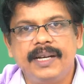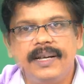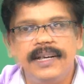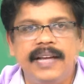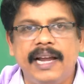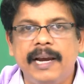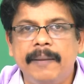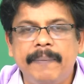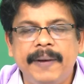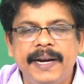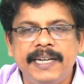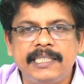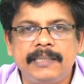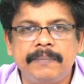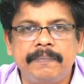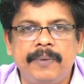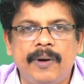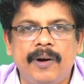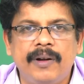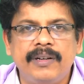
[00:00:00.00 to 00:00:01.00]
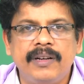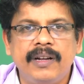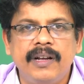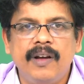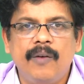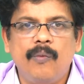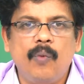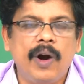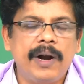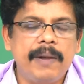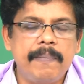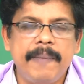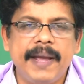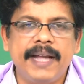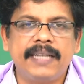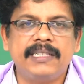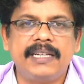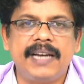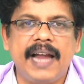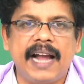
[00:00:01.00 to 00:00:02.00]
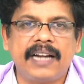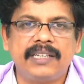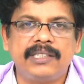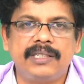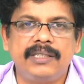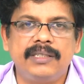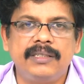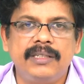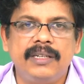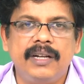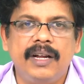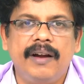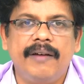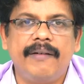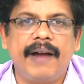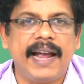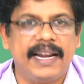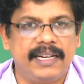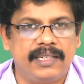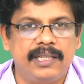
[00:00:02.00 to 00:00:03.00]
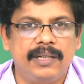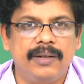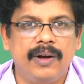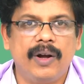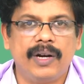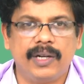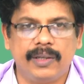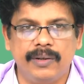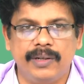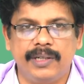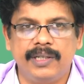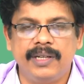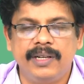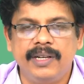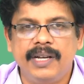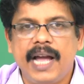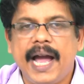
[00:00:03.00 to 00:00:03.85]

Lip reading: deliberates upon what makes an action right or good,